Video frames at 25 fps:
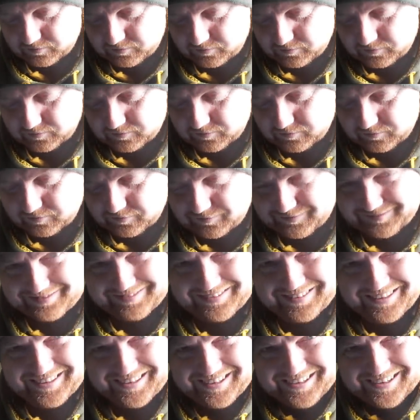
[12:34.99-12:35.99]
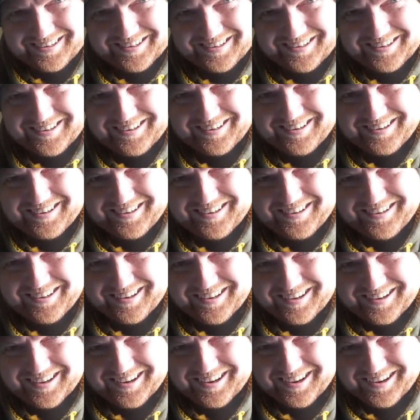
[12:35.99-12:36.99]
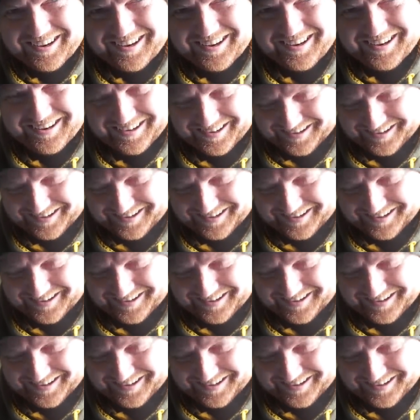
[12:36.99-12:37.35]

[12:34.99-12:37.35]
Nothing is said.